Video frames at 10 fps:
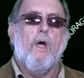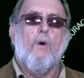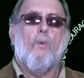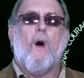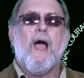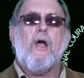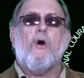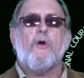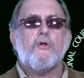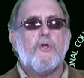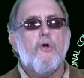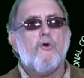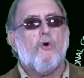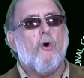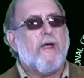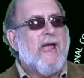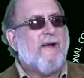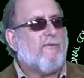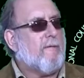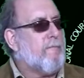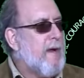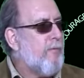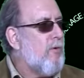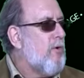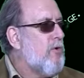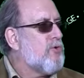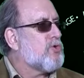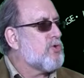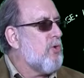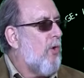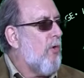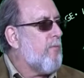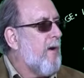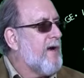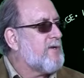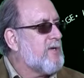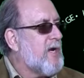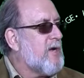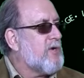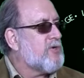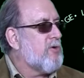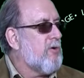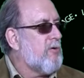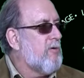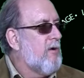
Why aren't you going after the people who sold my signature?